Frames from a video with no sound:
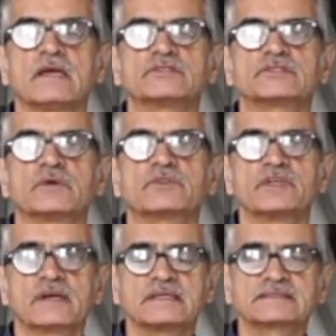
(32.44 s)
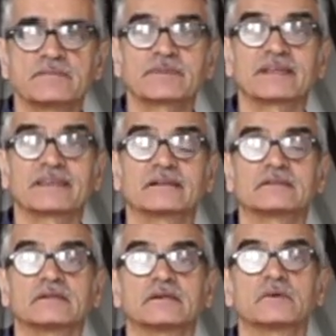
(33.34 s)
So theory is something
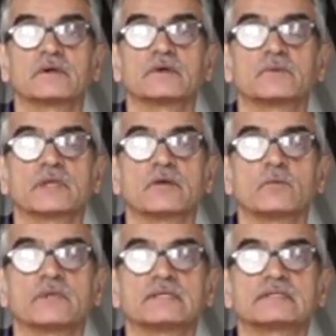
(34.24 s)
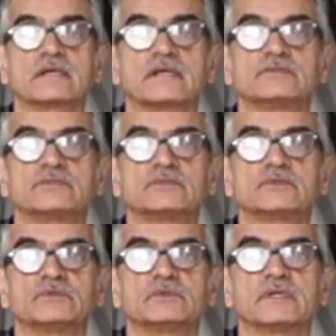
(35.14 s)
that we normally try
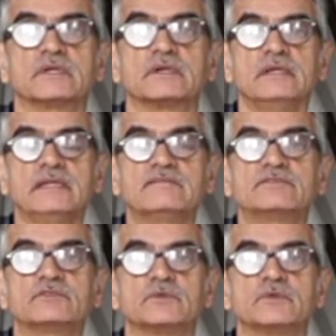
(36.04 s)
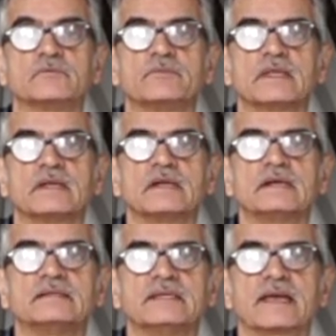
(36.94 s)
to leave to
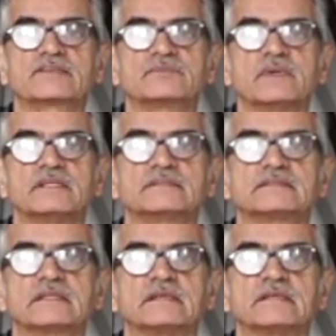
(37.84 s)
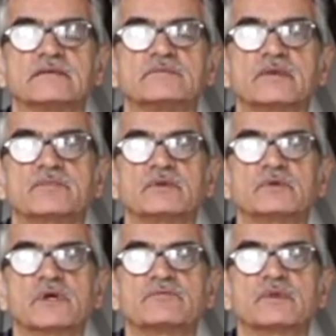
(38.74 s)
the experts, people
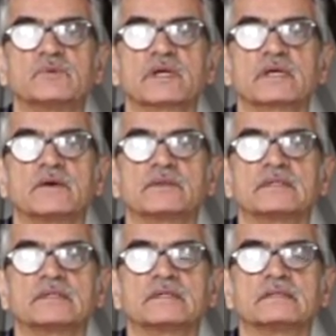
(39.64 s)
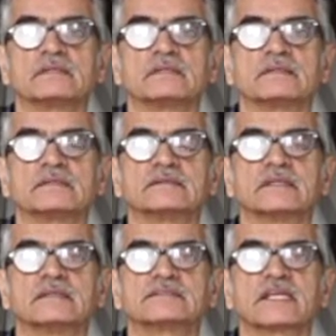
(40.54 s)
who have been working on
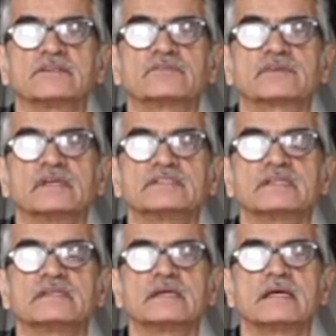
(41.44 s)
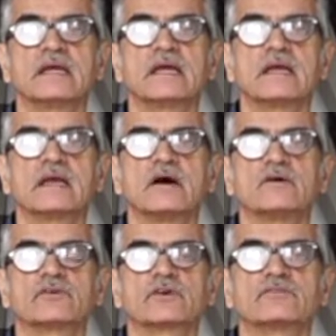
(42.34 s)
in the study of religion
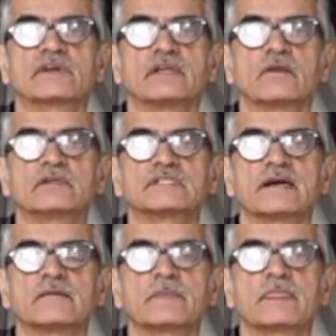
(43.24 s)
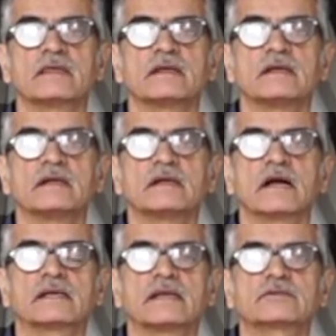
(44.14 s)
for a very long time.
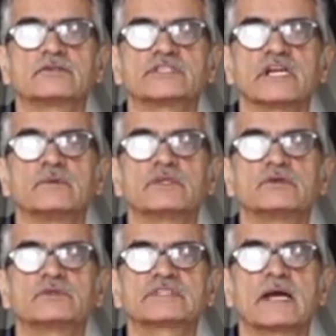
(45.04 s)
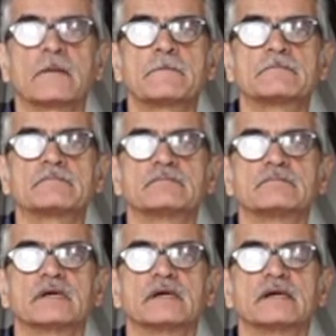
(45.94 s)
I'd like to share with you
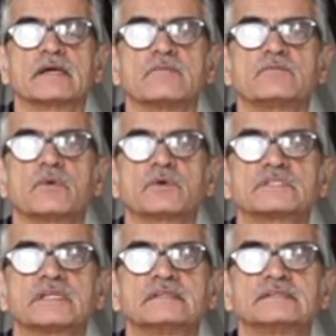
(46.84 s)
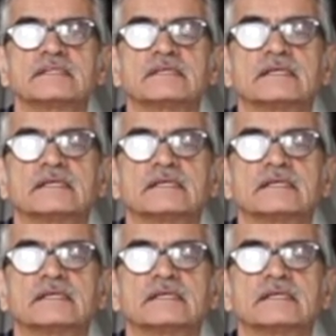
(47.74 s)
some important